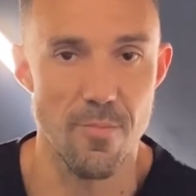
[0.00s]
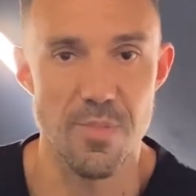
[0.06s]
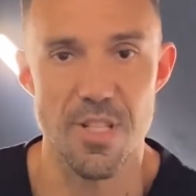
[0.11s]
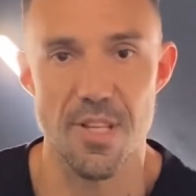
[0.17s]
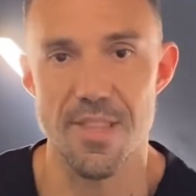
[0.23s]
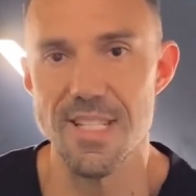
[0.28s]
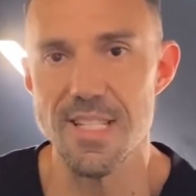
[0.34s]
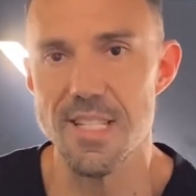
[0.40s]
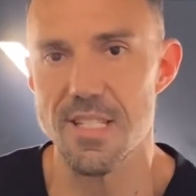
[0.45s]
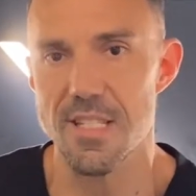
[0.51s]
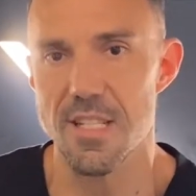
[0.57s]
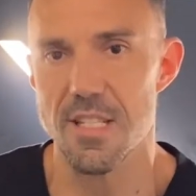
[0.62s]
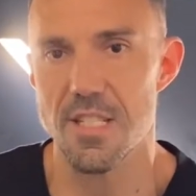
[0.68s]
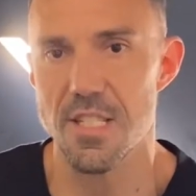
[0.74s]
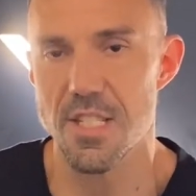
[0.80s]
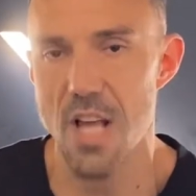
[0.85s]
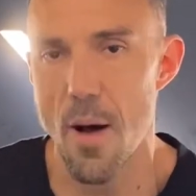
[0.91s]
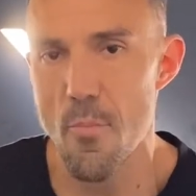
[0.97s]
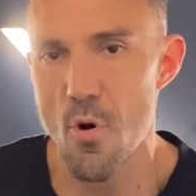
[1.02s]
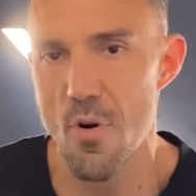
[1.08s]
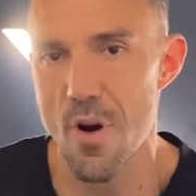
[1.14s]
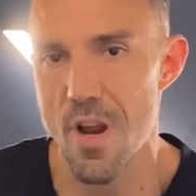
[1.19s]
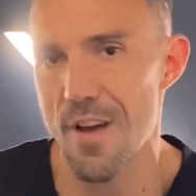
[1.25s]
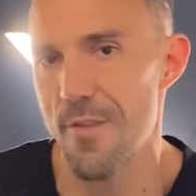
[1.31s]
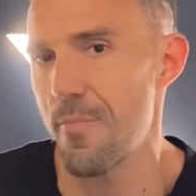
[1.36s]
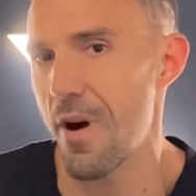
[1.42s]
So this is a
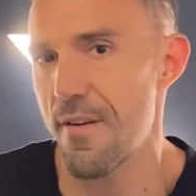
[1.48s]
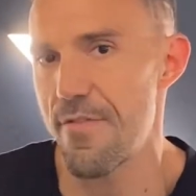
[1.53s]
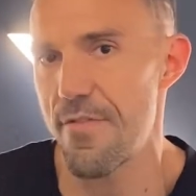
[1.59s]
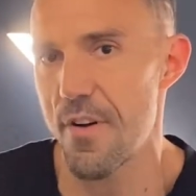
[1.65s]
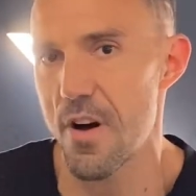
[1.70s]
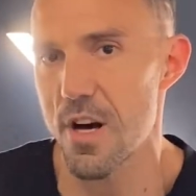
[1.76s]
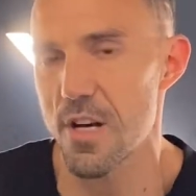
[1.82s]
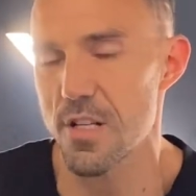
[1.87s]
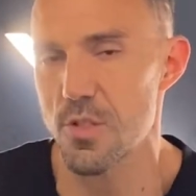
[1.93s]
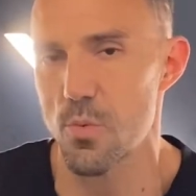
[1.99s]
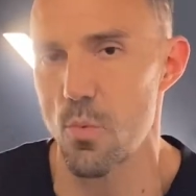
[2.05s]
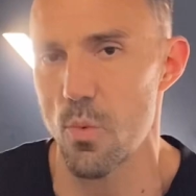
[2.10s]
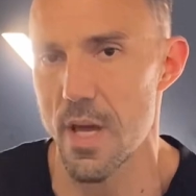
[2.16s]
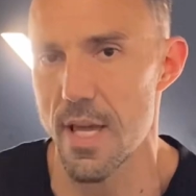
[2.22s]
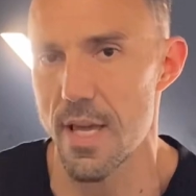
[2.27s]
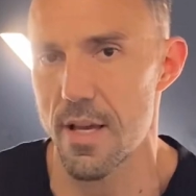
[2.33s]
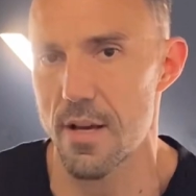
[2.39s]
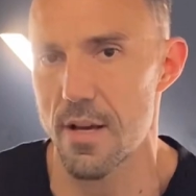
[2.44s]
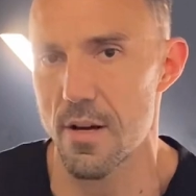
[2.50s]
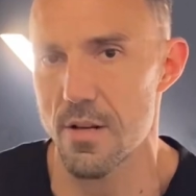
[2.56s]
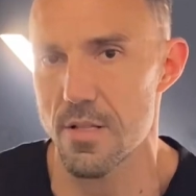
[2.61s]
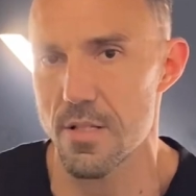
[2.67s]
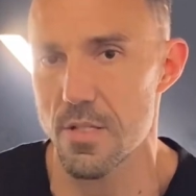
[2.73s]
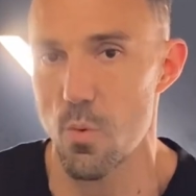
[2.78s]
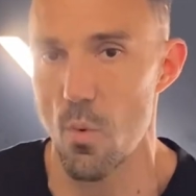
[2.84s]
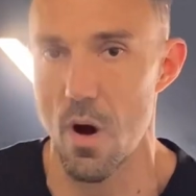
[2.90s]
summary of my first
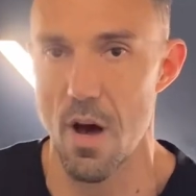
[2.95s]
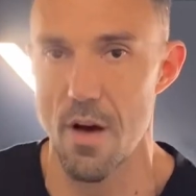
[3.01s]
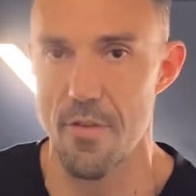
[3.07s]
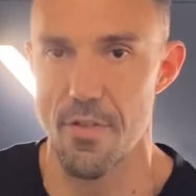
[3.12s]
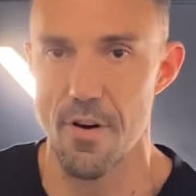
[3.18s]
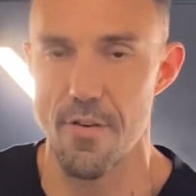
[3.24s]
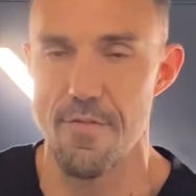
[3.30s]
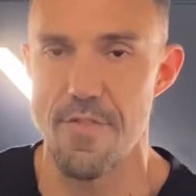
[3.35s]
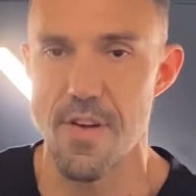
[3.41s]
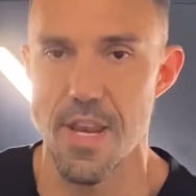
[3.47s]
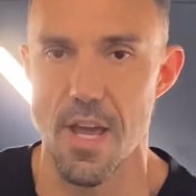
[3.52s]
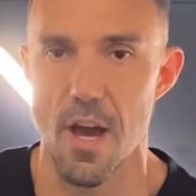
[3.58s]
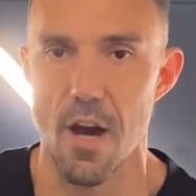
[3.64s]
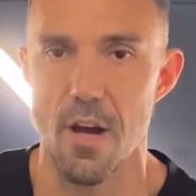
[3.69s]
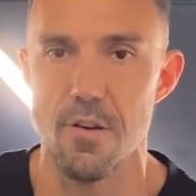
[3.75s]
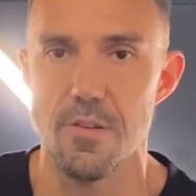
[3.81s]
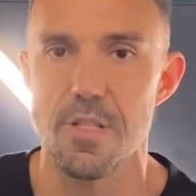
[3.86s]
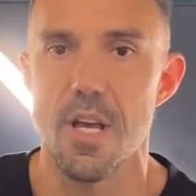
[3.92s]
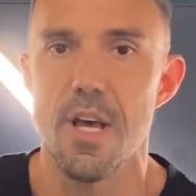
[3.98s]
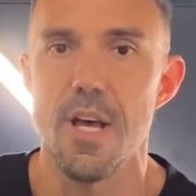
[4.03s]
week's worth of videos